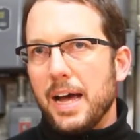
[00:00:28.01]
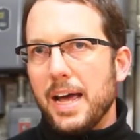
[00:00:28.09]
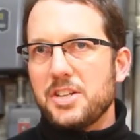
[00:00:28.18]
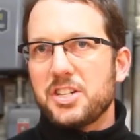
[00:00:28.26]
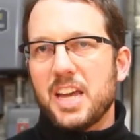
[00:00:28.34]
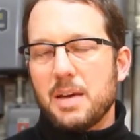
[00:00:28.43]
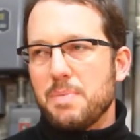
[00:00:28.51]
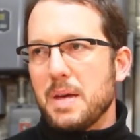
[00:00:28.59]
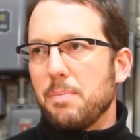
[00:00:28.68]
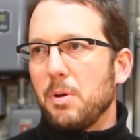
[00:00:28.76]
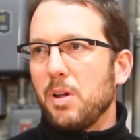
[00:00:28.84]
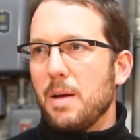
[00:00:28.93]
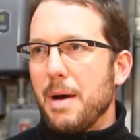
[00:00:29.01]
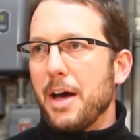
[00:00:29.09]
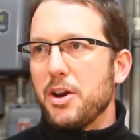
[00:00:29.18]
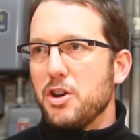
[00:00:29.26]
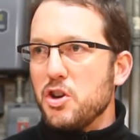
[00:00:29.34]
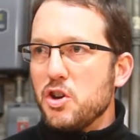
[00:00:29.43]
educate people
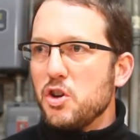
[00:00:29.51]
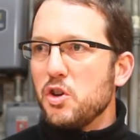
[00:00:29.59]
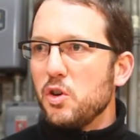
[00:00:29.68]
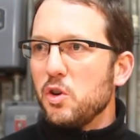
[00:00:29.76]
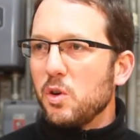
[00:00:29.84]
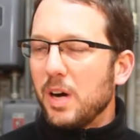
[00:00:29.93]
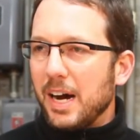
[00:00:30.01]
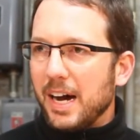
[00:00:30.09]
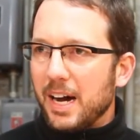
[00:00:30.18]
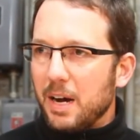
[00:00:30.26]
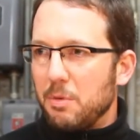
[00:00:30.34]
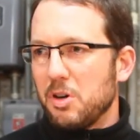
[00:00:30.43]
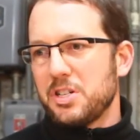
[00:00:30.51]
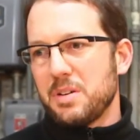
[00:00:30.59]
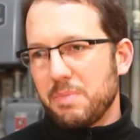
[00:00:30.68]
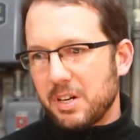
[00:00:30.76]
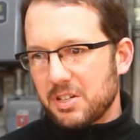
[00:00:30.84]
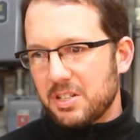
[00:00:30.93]
about a new emerging
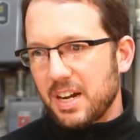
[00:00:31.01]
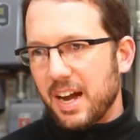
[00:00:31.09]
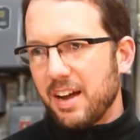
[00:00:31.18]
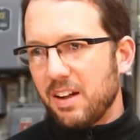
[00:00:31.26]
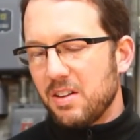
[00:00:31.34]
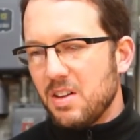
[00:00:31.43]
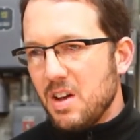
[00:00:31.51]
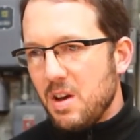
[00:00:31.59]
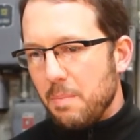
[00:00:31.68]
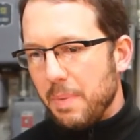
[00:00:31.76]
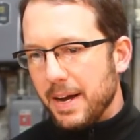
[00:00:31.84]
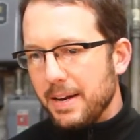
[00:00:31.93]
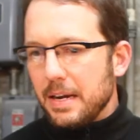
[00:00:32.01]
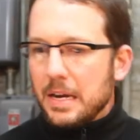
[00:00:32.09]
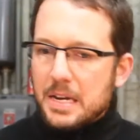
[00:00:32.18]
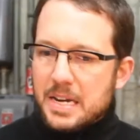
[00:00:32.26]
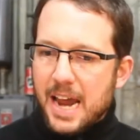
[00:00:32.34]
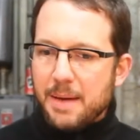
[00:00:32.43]
beer style, but
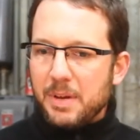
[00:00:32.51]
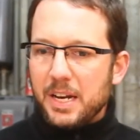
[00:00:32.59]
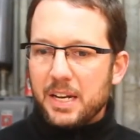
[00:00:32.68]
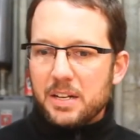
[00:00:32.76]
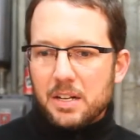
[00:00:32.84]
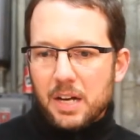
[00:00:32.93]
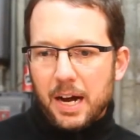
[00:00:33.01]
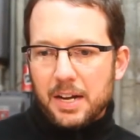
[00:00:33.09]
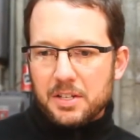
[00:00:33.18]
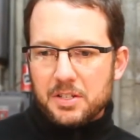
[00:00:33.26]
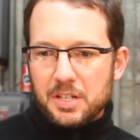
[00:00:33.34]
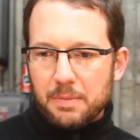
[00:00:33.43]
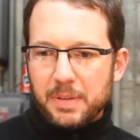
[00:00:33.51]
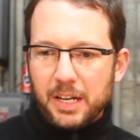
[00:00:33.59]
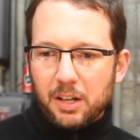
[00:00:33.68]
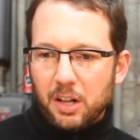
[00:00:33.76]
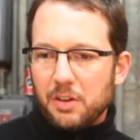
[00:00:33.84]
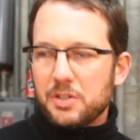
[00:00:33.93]
naming it something
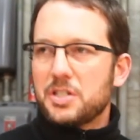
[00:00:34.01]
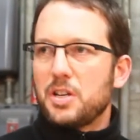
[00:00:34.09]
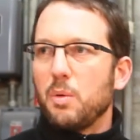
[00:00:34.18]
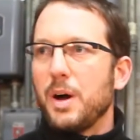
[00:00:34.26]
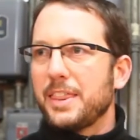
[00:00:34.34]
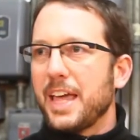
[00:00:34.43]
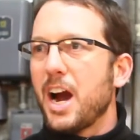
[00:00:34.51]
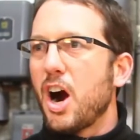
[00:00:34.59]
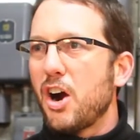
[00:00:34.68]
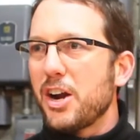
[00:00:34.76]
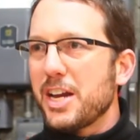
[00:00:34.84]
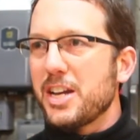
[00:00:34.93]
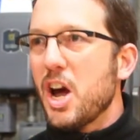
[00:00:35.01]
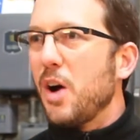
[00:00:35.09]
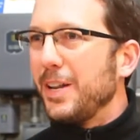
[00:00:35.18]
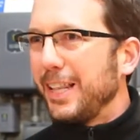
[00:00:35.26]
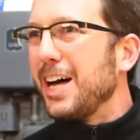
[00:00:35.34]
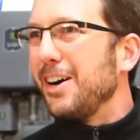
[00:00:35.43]
close to what they already know
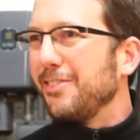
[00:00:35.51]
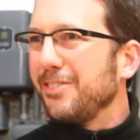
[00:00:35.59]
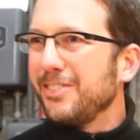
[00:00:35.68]
and love.